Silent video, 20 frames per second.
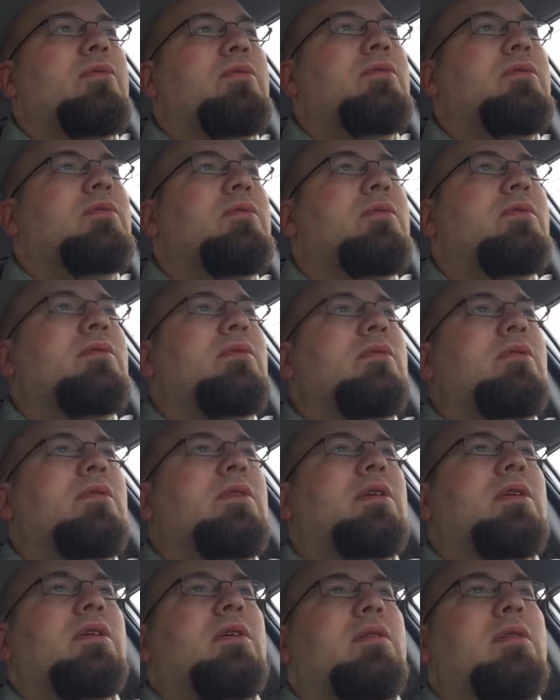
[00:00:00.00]

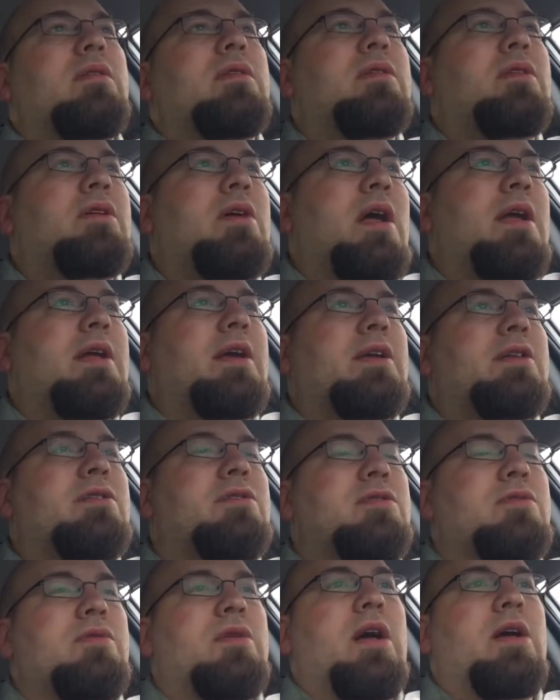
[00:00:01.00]
and kind of get
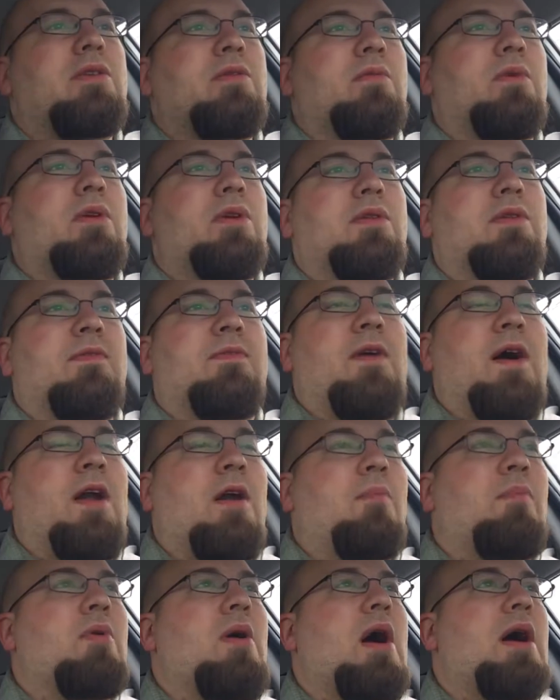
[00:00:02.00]
chewed out toward the
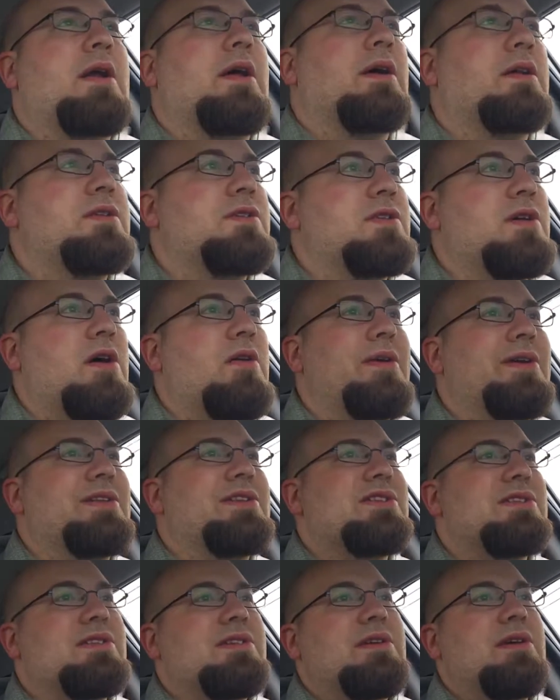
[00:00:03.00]
final product, so
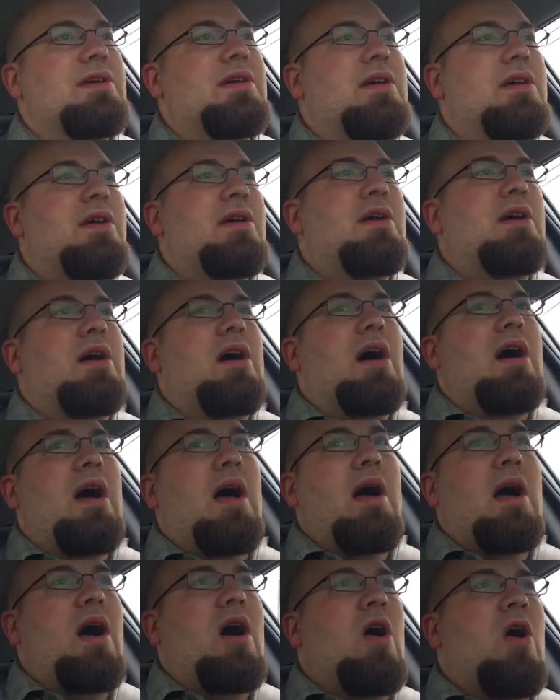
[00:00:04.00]
it's
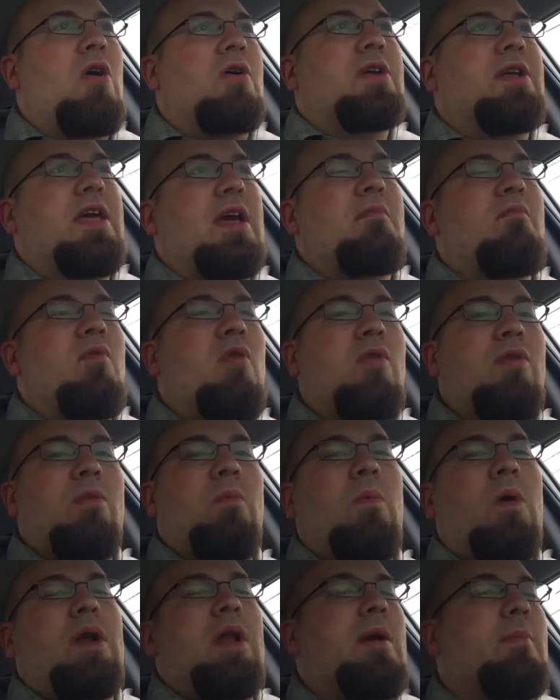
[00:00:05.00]
hard to get more
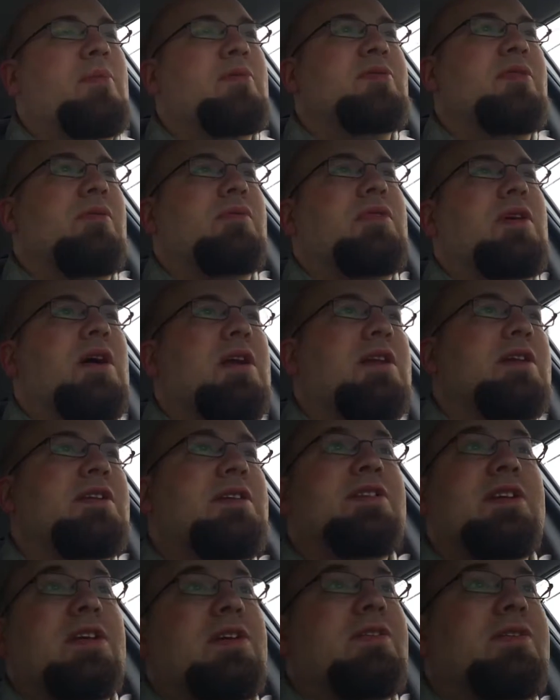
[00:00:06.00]
than 1 episode done in
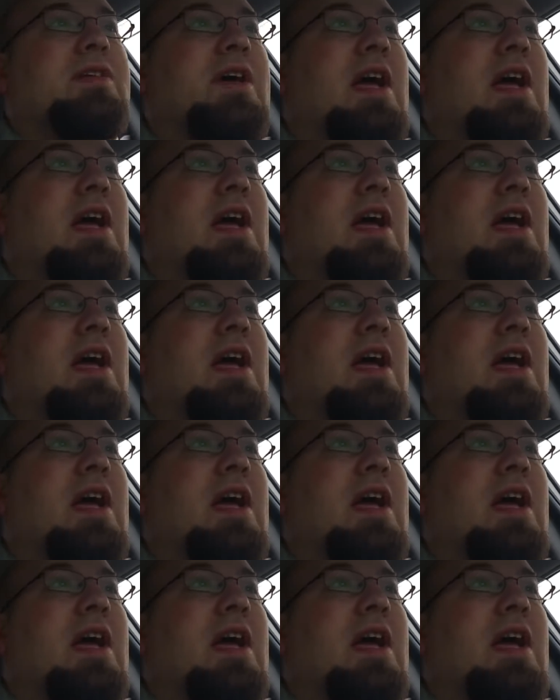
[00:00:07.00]
a single